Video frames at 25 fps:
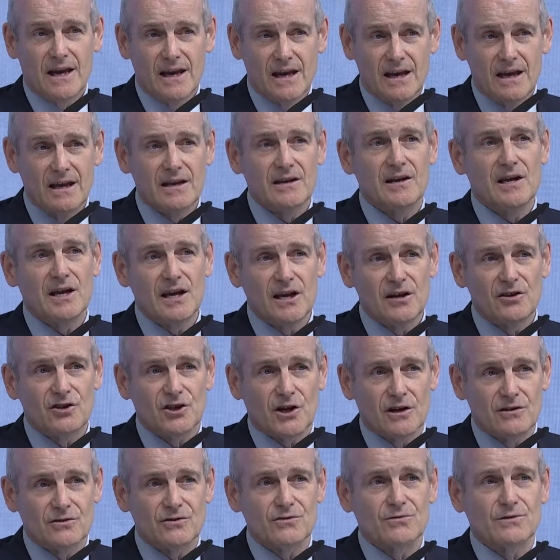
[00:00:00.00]
in
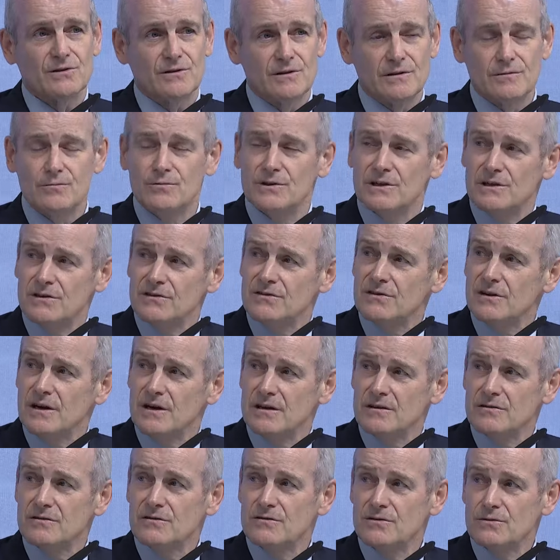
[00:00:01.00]
each country that we
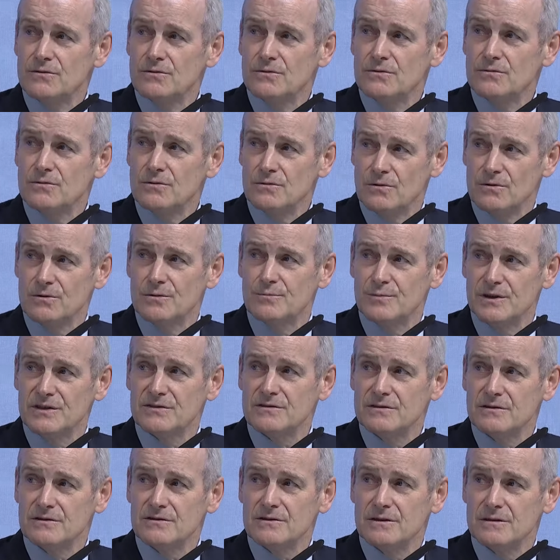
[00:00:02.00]
decide to grow a
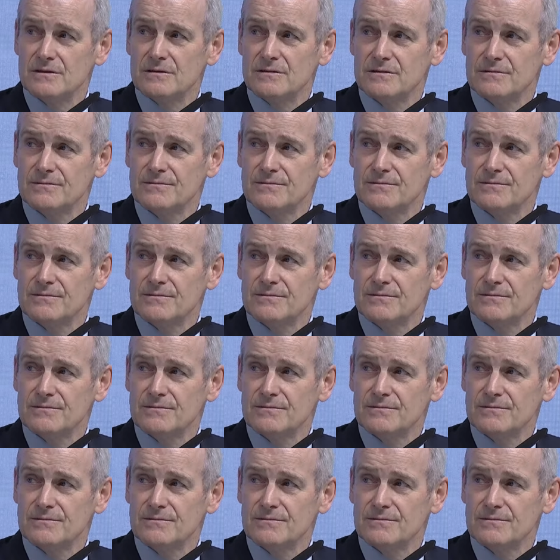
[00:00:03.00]
business in.